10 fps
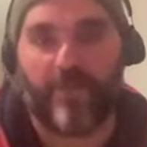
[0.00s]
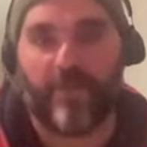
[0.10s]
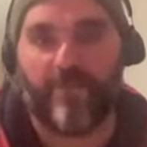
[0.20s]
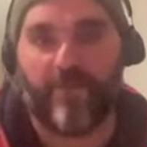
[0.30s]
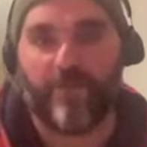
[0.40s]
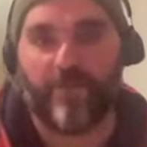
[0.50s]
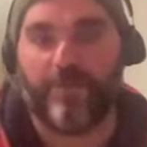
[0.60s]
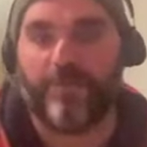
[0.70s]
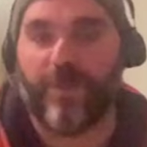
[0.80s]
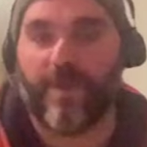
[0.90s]
have gotten
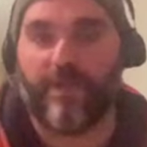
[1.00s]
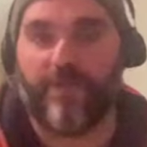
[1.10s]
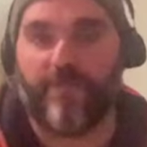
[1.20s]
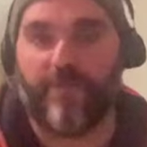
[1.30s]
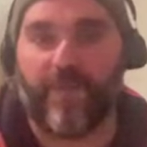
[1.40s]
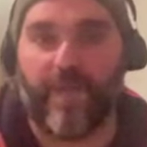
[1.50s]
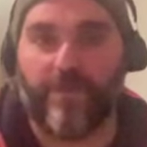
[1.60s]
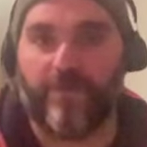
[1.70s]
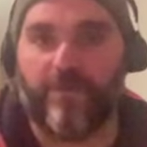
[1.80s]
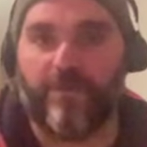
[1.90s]
some training from the
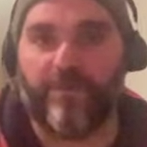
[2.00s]
Council of